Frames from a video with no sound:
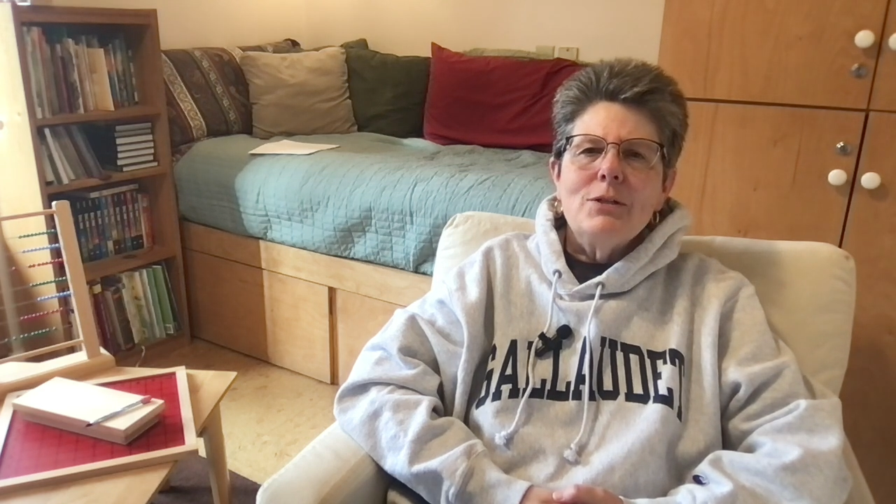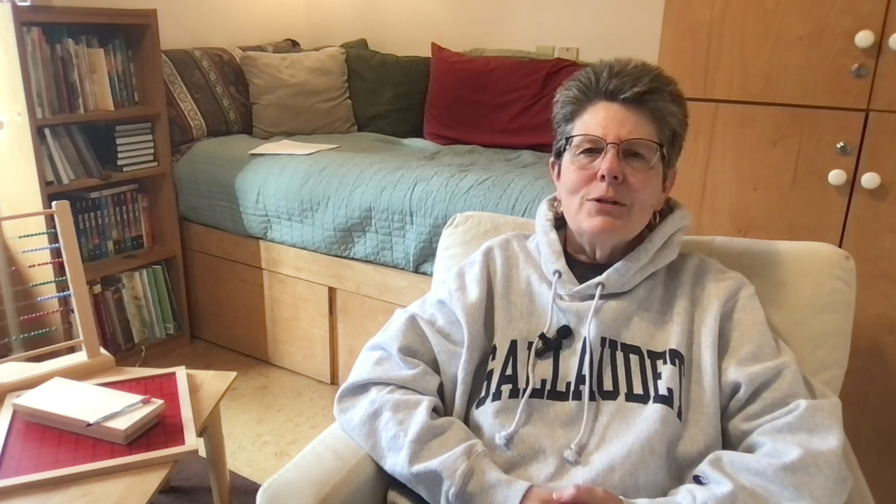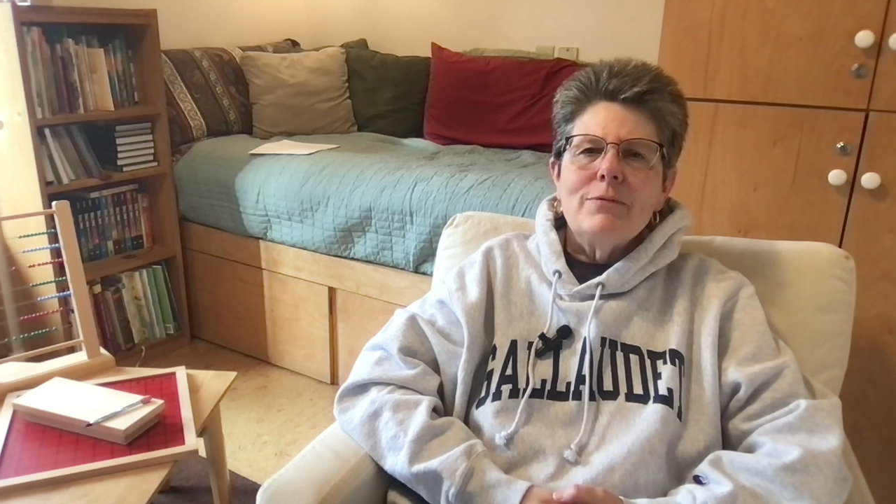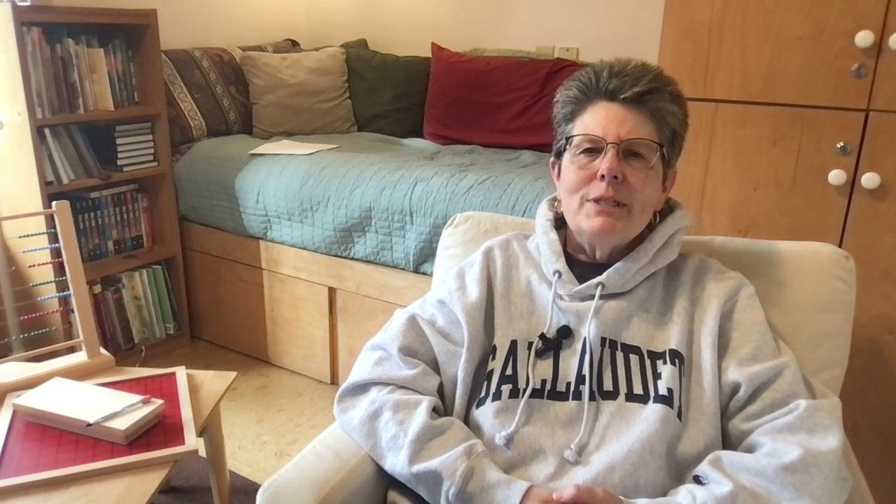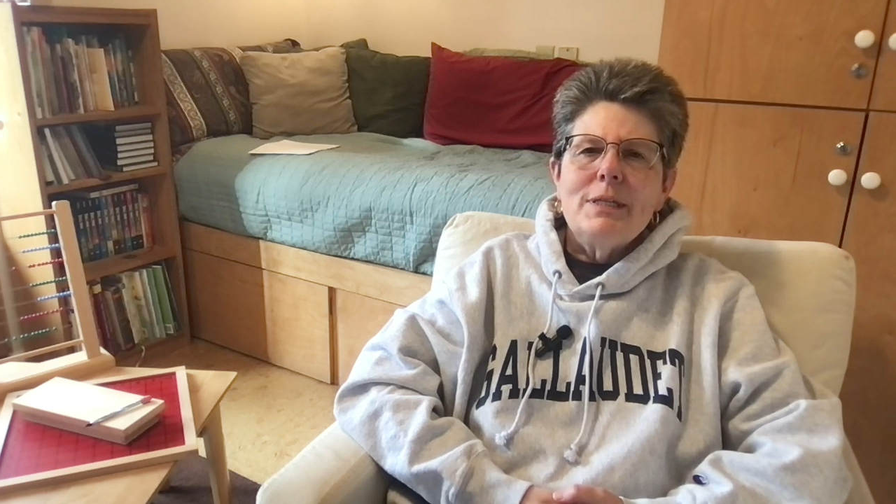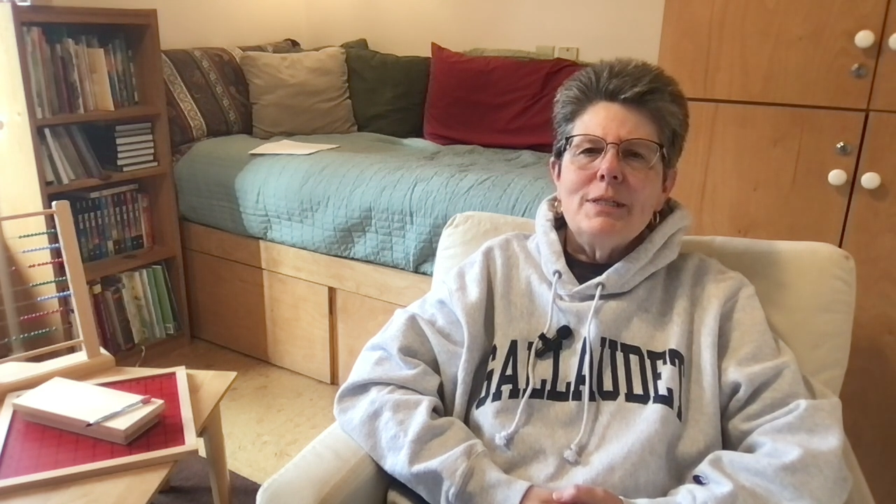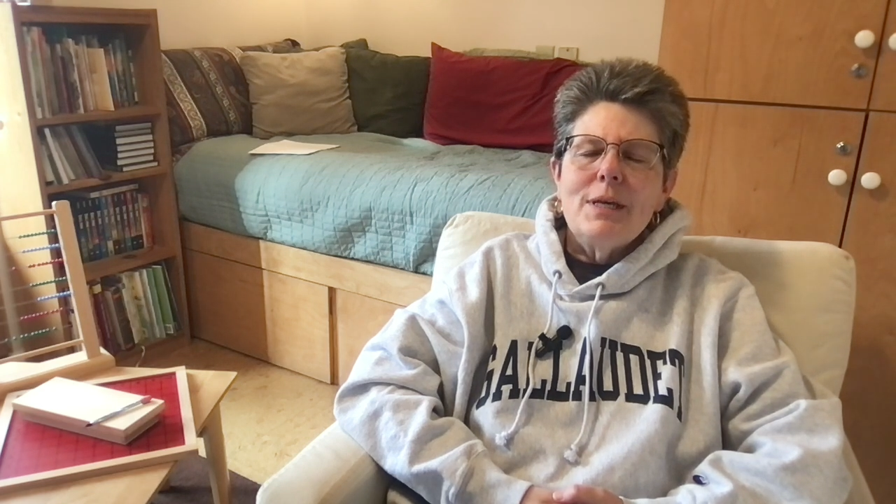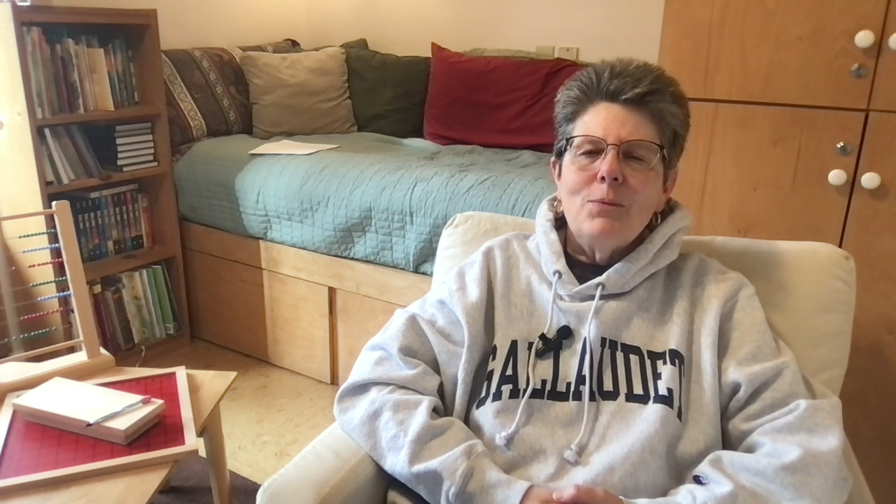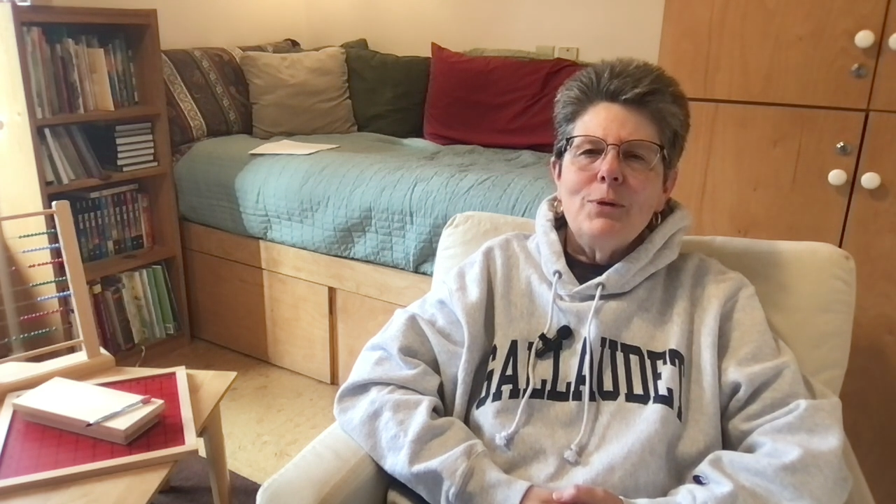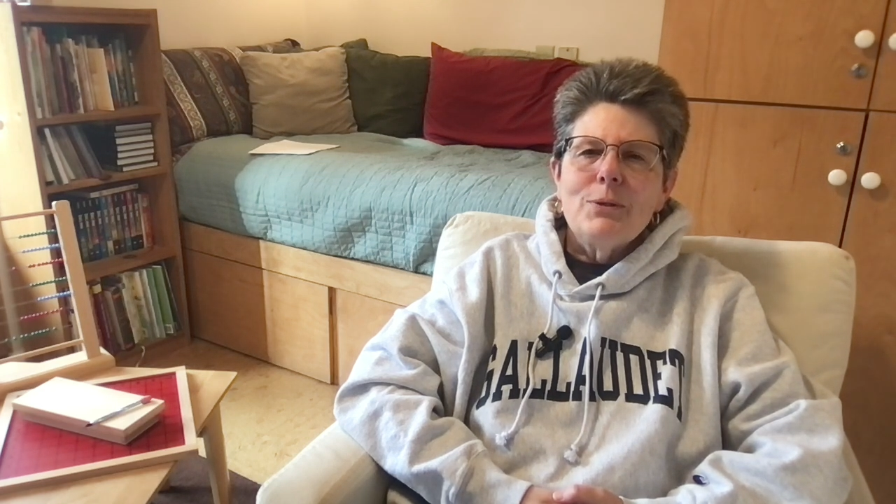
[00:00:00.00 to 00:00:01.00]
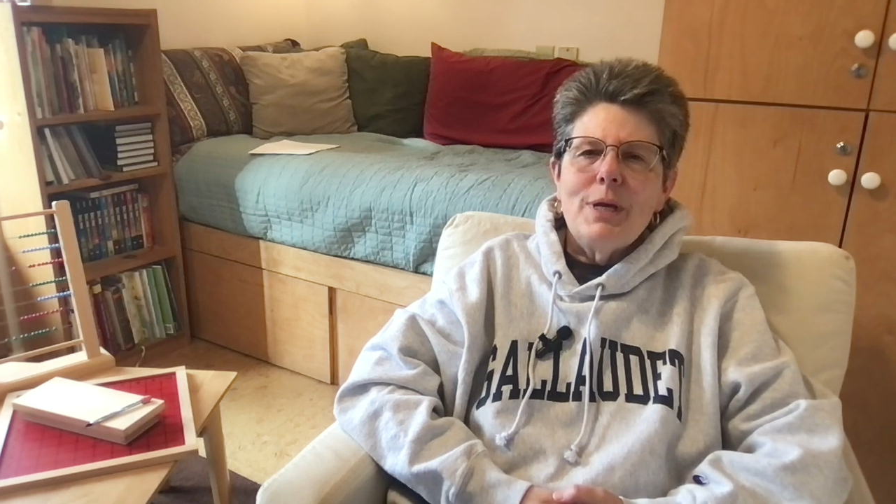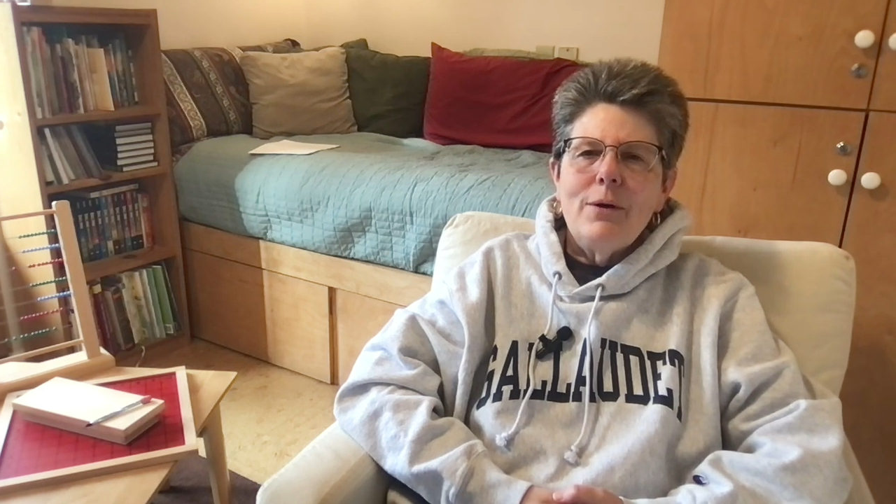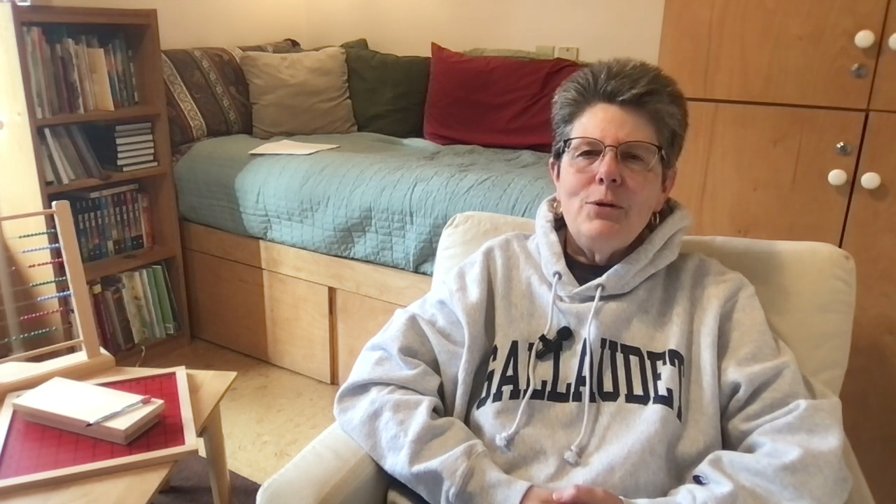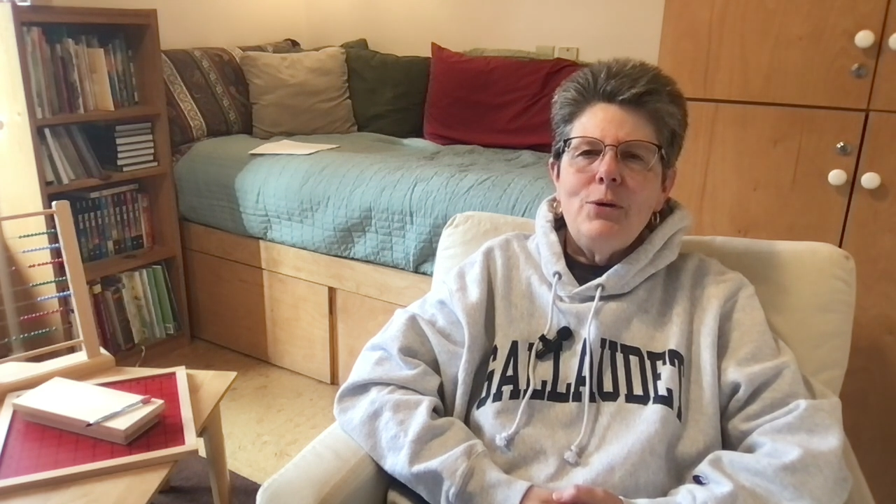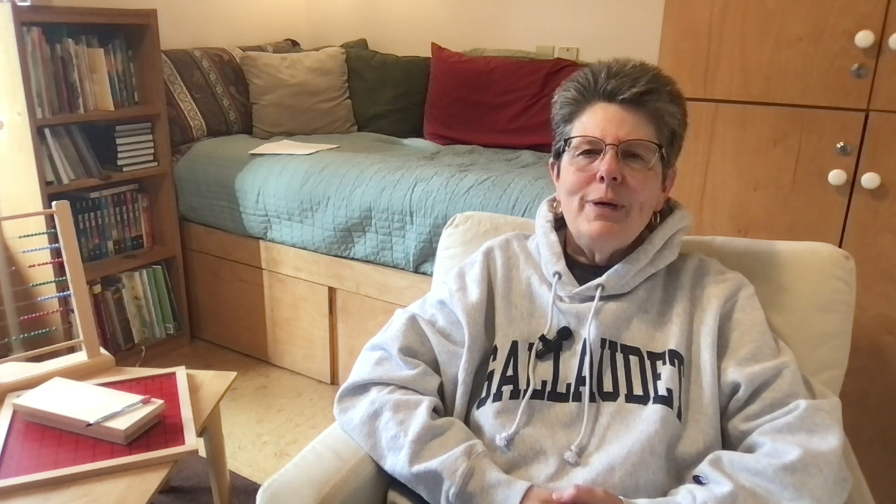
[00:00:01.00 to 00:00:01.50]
services that will tell you